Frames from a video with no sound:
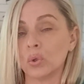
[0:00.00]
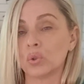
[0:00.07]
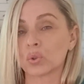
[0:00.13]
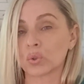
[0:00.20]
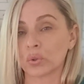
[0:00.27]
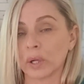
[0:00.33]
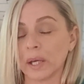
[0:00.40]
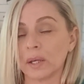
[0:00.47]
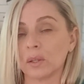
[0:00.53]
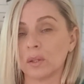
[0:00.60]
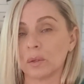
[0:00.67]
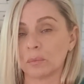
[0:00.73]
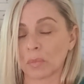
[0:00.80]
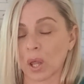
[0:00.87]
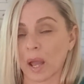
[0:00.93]
treated
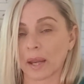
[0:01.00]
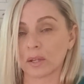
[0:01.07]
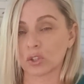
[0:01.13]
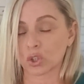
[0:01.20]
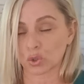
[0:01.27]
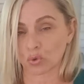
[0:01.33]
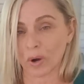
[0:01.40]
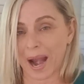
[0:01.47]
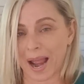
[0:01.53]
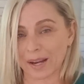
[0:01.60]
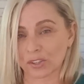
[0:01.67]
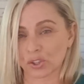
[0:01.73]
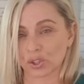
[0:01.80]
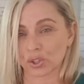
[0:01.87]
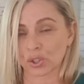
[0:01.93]
them like
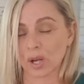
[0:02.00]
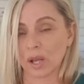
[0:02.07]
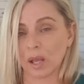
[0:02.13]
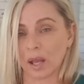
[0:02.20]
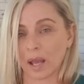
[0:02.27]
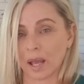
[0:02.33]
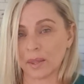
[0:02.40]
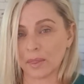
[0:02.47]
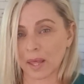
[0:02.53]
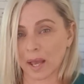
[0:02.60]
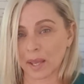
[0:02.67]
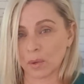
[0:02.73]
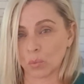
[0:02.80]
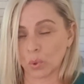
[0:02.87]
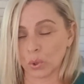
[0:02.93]
trash and
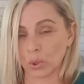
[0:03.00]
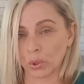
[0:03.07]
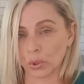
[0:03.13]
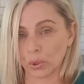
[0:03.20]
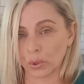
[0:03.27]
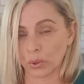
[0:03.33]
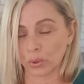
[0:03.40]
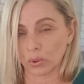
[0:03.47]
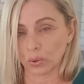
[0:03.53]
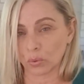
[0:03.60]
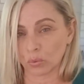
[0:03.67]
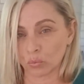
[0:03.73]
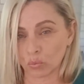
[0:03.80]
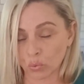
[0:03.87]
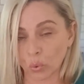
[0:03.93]
they were
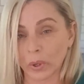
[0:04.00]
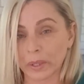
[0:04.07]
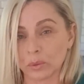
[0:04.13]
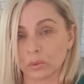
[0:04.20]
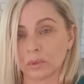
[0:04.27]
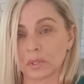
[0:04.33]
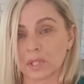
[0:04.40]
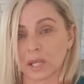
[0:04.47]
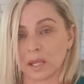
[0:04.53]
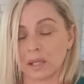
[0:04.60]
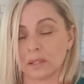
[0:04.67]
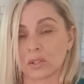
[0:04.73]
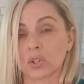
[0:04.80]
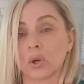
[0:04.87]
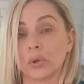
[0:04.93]

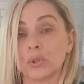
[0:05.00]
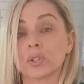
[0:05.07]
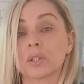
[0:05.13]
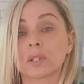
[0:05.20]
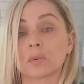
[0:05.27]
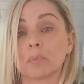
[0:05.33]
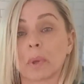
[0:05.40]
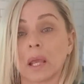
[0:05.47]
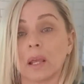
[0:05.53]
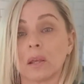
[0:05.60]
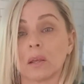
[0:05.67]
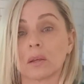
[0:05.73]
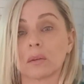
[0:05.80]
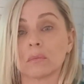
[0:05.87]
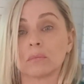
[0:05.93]
royalty, so to
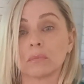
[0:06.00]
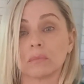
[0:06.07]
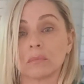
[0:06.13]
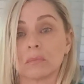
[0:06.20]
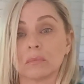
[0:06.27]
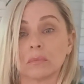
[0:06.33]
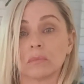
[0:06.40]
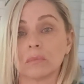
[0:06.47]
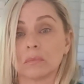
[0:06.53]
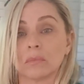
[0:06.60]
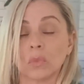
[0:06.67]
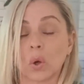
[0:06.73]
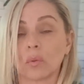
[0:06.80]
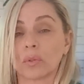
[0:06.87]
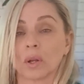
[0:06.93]
speak.
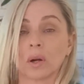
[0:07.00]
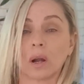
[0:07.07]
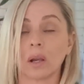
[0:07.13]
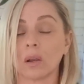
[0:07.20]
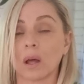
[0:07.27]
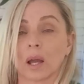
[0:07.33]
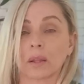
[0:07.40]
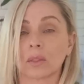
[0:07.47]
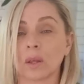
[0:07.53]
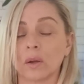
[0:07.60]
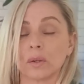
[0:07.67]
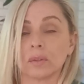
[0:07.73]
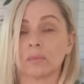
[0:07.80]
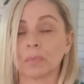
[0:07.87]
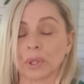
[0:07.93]
Not that I like
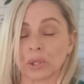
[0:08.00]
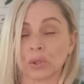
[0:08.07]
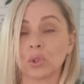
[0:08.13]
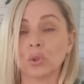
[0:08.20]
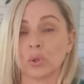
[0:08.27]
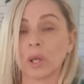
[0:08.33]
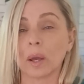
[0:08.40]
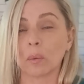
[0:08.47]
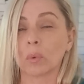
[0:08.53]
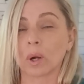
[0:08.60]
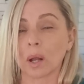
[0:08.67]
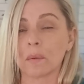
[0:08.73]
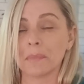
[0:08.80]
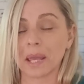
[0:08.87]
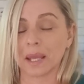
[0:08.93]
that, but you get what
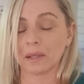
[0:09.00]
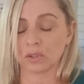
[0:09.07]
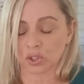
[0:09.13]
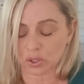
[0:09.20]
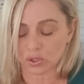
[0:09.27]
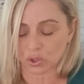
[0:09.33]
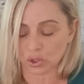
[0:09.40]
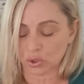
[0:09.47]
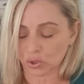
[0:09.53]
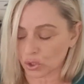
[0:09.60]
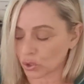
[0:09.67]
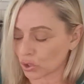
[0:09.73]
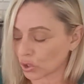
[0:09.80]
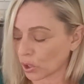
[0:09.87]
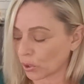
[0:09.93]
I mean. Just to
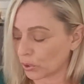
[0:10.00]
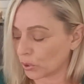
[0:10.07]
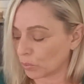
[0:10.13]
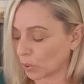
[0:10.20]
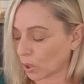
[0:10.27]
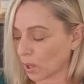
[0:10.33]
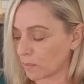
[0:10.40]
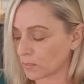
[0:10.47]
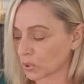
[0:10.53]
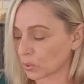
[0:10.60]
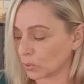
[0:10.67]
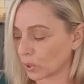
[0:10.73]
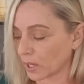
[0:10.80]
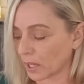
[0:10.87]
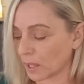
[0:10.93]
show you what I'm
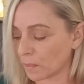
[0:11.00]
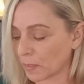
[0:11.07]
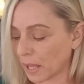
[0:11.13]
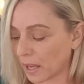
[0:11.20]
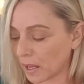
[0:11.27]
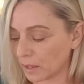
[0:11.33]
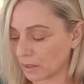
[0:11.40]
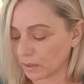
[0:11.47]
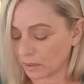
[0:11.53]
talking about.